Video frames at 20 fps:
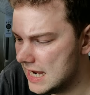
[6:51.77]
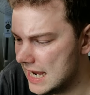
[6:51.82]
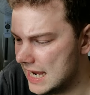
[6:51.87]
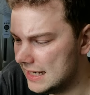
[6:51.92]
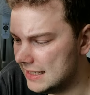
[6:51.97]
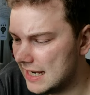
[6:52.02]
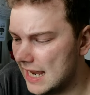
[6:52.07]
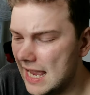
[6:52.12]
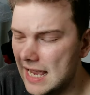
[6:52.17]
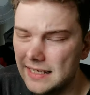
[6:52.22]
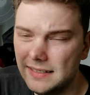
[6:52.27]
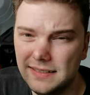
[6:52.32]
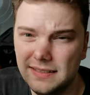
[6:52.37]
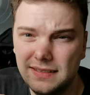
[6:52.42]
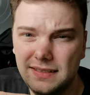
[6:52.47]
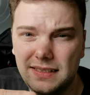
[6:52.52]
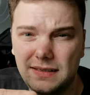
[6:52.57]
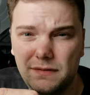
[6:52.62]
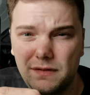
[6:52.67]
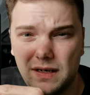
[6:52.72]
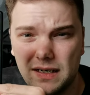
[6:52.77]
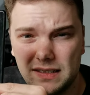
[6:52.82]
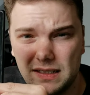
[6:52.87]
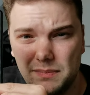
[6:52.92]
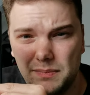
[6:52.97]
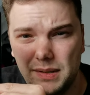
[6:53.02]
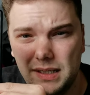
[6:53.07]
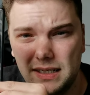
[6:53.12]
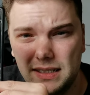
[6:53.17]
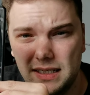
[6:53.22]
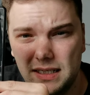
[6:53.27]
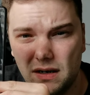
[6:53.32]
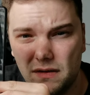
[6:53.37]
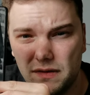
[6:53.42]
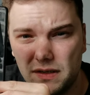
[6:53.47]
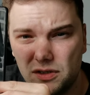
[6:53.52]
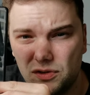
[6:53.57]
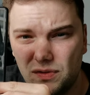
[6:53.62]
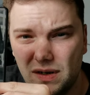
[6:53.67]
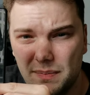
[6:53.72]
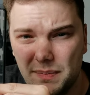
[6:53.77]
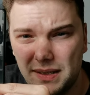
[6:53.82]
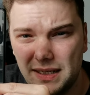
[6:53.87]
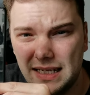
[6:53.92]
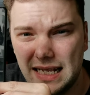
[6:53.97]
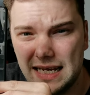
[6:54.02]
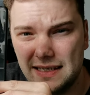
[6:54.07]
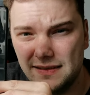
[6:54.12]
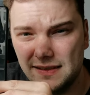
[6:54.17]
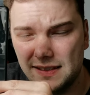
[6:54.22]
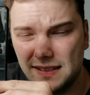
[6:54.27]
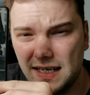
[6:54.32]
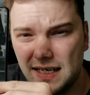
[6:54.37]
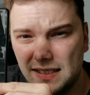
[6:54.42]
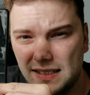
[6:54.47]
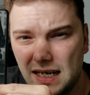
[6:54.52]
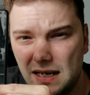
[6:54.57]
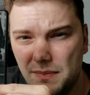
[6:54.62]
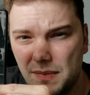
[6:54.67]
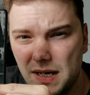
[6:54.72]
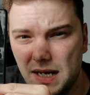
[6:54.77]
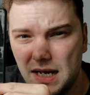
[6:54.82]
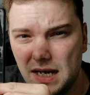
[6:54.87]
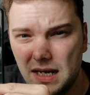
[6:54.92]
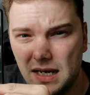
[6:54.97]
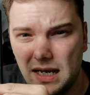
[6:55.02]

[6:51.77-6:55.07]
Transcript: It has the flexibility of a triple lens setup,